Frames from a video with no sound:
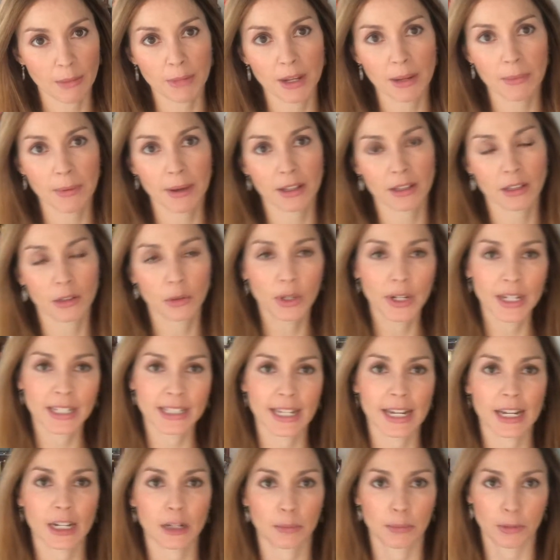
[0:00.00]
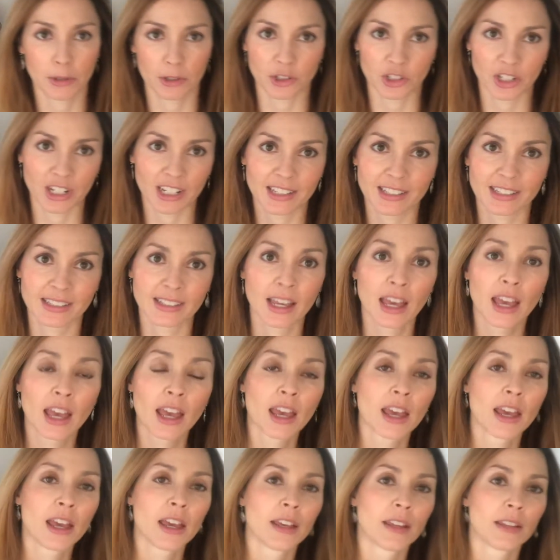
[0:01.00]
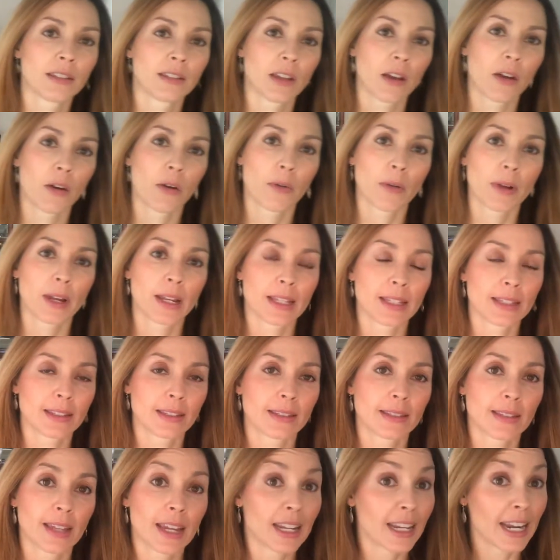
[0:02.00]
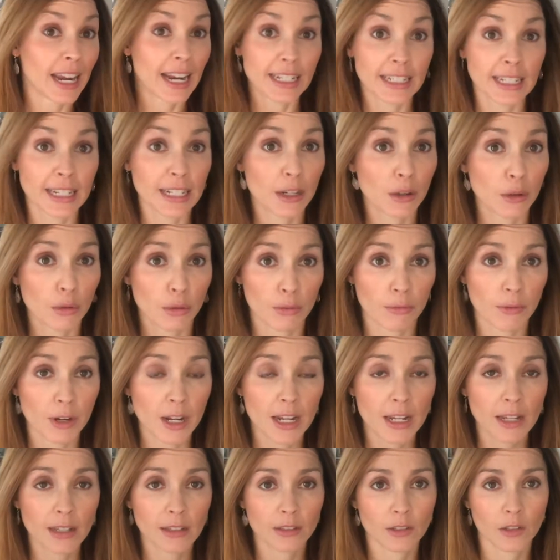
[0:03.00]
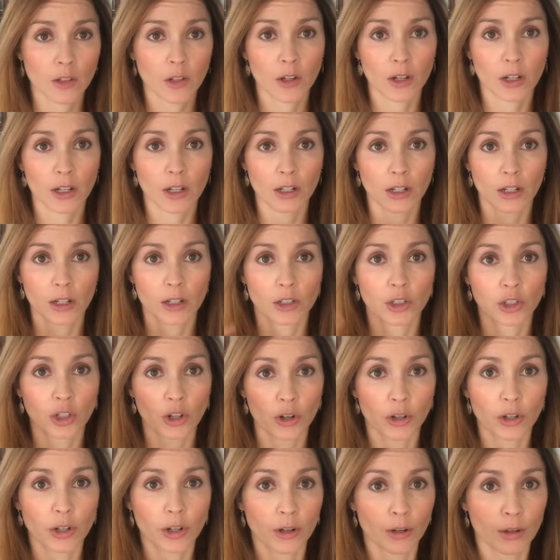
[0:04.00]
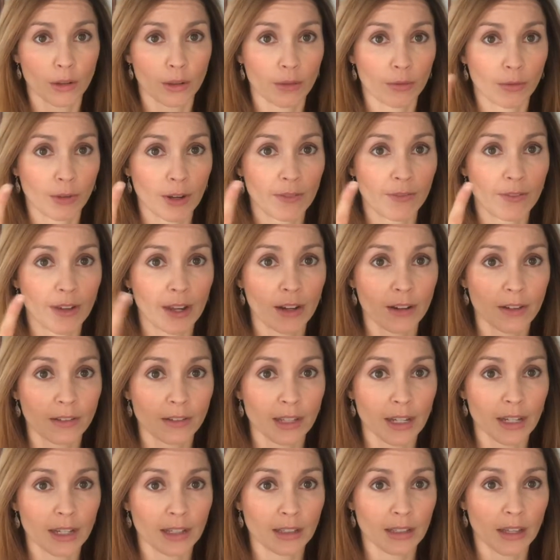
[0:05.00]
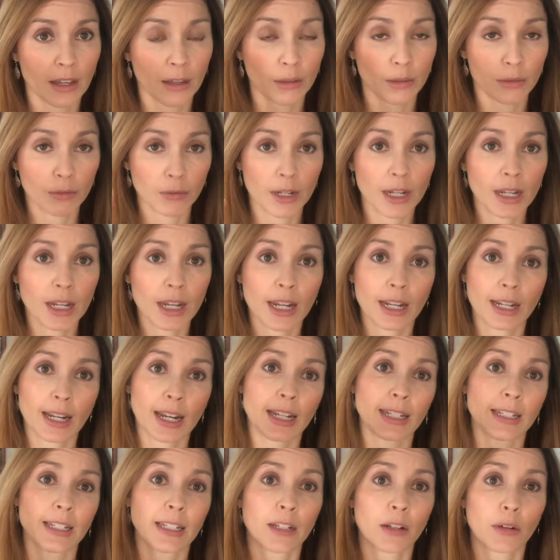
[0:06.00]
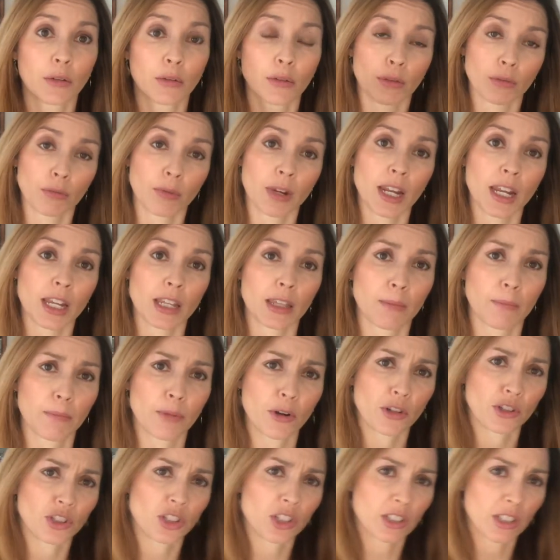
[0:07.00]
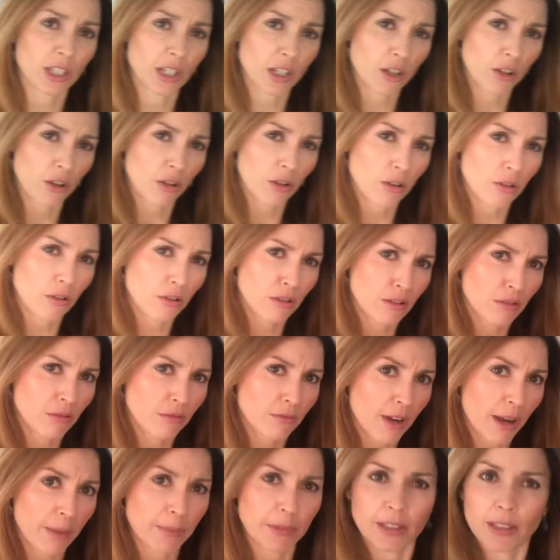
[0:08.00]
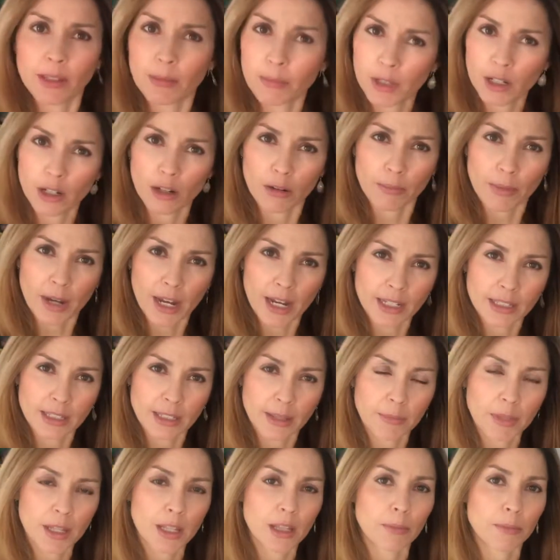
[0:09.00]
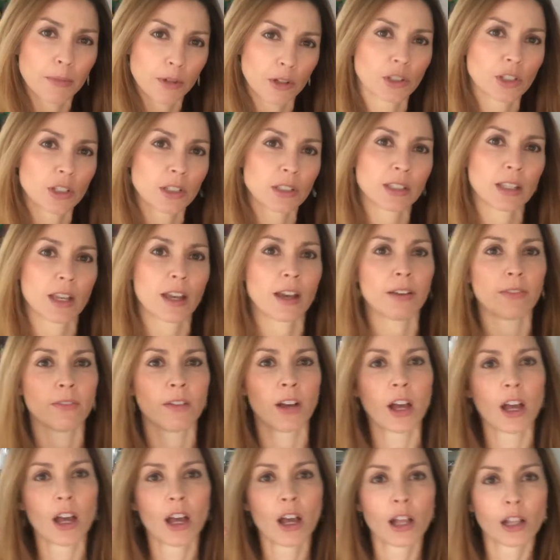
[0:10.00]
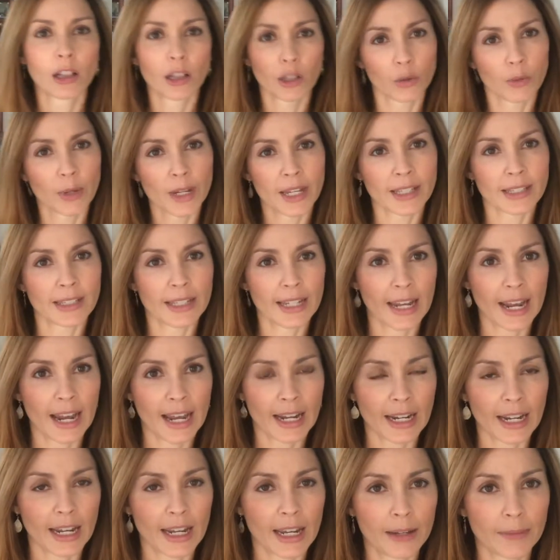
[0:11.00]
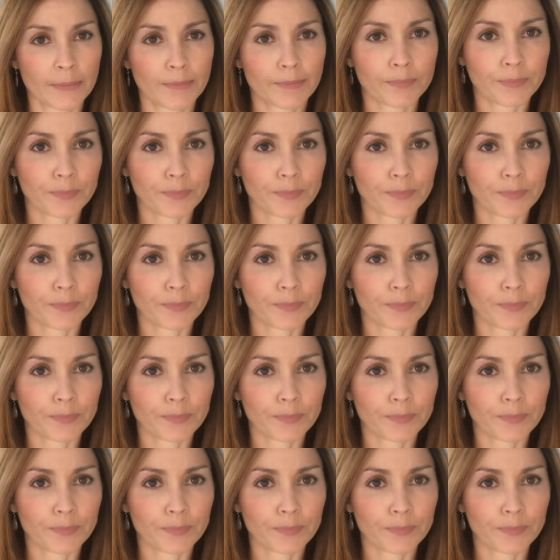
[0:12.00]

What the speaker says: me about the Louisiana Purchase. So it's in 1803, so you're gonna show your 3 fingers, ASL 3. In 1803, the purchase, like you're grabbing something, you're buying something, the purchase of Louisiana